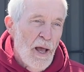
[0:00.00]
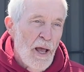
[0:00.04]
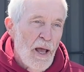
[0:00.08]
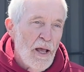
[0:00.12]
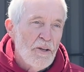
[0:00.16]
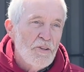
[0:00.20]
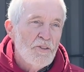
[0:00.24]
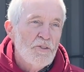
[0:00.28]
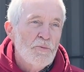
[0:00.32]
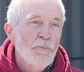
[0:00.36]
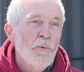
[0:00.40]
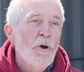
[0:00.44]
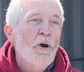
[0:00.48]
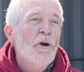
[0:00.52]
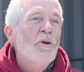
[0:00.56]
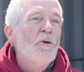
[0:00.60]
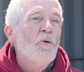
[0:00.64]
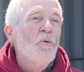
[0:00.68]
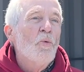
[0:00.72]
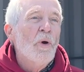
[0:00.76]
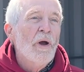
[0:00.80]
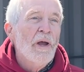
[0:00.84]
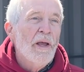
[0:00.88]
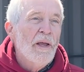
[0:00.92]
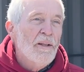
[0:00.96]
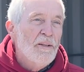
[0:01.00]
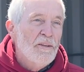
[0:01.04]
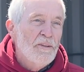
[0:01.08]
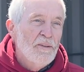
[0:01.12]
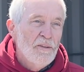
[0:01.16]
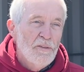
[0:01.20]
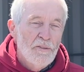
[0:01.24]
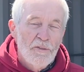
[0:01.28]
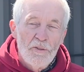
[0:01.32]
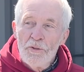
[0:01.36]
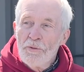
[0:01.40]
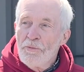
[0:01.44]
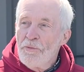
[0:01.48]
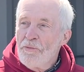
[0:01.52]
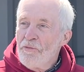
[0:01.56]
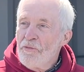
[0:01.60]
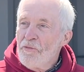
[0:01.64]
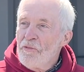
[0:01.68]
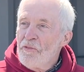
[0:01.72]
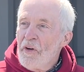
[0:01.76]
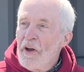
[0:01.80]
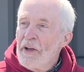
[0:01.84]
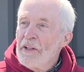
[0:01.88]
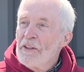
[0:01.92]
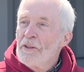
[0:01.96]
a smarter way to
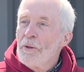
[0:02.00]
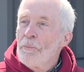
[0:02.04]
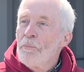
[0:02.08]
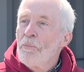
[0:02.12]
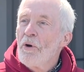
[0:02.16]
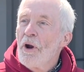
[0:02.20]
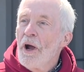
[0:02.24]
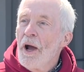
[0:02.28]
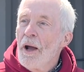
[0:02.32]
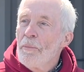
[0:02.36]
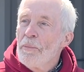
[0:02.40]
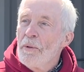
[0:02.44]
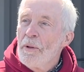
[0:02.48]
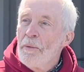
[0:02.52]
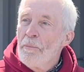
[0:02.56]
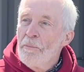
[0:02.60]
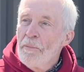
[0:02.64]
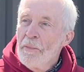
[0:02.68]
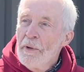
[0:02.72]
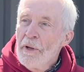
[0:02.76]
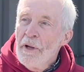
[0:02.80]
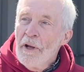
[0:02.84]
fight the problem